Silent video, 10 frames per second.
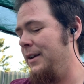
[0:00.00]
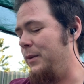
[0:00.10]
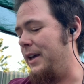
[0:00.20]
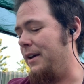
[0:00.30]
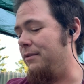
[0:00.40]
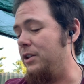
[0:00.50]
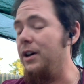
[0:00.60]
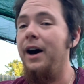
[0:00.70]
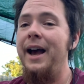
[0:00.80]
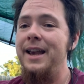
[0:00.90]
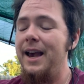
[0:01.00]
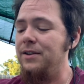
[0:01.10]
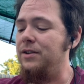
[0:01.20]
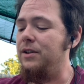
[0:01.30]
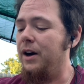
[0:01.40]
We have tie
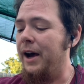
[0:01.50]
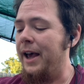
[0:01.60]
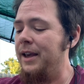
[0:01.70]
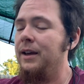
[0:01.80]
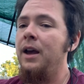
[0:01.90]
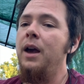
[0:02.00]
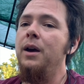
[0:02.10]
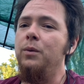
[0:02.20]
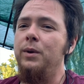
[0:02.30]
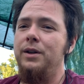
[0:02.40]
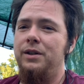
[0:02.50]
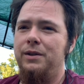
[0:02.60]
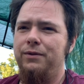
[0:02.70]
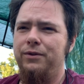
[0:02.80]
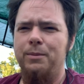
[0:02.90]
and dye, which
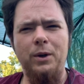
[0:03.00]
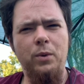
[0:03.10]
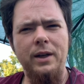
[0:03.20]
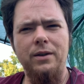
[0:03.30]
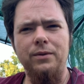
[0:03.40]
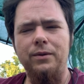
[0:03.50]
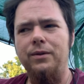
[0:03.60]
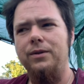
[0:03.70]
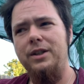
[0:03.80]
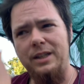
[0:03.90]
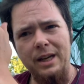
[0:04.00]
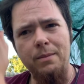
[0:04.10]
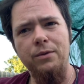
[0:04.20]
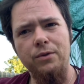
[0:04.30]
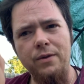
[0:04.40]
from a quick
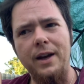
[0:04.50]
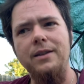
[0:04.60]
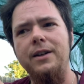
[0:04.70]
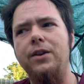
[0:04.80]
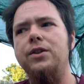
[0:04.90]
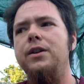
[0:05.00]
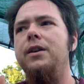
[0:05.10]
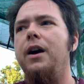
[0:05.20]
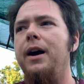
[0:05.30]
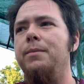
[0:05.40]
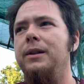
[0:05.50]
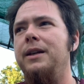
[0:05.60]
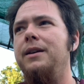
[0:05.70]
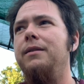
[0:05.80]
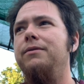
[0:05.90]
skim through that section, I
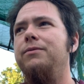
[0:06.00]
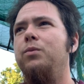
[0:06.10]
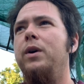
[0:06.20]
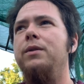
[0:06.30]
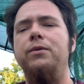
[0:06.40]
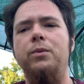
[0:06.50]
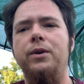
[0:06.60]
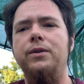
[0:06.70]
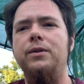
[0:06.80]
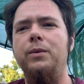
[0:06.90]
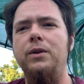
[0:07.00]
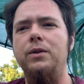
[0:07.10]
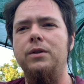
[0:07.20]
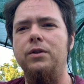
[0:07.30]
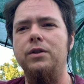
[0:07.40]
believe one of the words that we
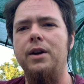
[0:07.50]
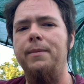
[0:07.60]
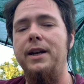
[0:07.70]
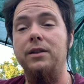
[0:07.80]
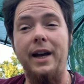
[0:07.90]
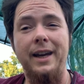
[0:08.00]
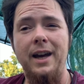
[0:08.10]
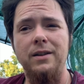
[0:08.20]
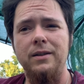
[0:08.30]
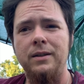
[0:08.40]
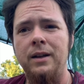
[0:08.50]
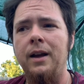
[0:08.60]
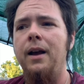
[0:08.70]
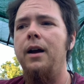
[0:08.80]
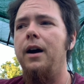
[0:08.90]
use to describe that is ICAT.
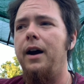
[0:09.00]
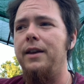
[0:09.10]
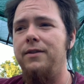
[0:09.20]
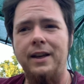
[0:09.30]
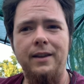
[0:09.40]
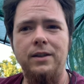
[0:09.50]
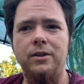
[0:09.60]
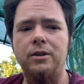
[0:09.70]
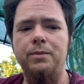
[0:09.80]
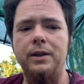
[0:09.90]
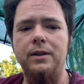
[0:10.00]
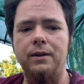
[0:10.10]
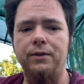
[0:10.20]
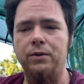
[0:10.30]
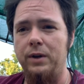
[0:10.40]
I think that's a
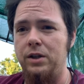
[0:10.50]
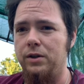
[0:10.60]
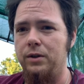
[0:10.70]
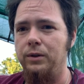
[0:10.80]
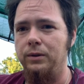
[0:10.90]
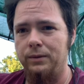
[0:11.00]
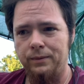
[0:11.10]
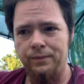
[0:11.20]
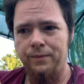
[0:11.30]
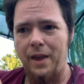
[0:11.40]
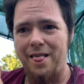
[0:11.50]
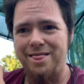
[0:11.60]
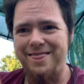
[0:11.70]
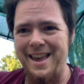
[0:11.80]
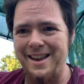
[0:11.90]
specific regional
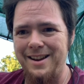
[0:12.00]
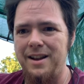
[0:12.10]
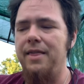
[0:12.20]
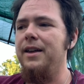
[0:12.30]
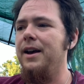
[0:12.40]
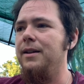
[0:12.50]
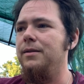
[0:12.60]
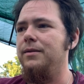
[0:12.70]
thing that